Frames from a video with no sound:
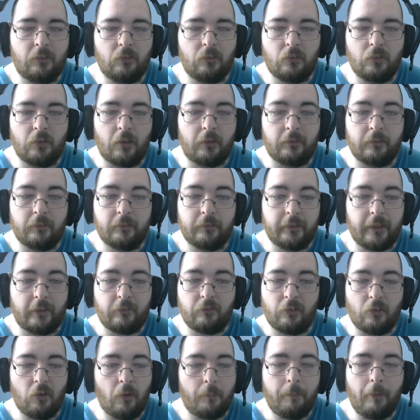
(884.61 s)
like there's
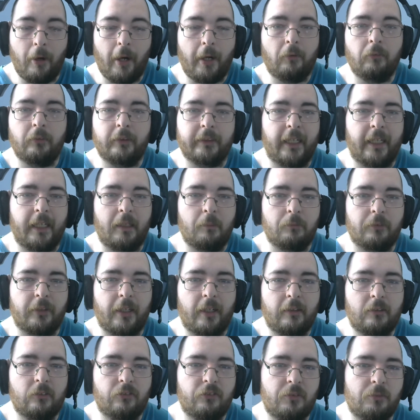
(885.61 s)
a lot of pirate games
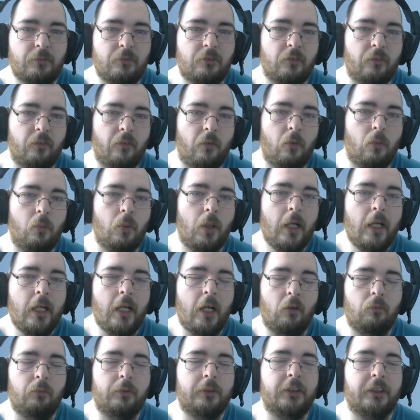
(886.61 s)
out, and it seems to have all
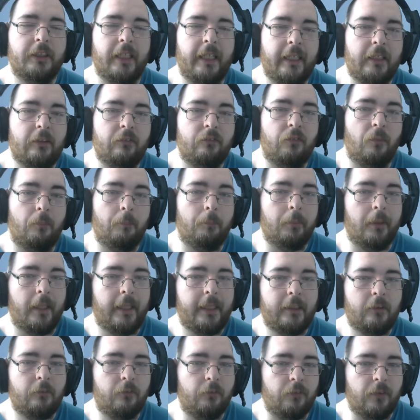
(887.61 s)
originated from
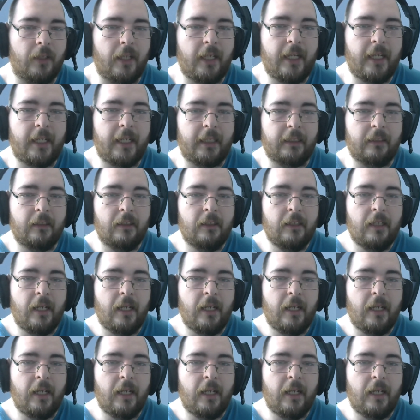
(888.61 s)
Black Flag,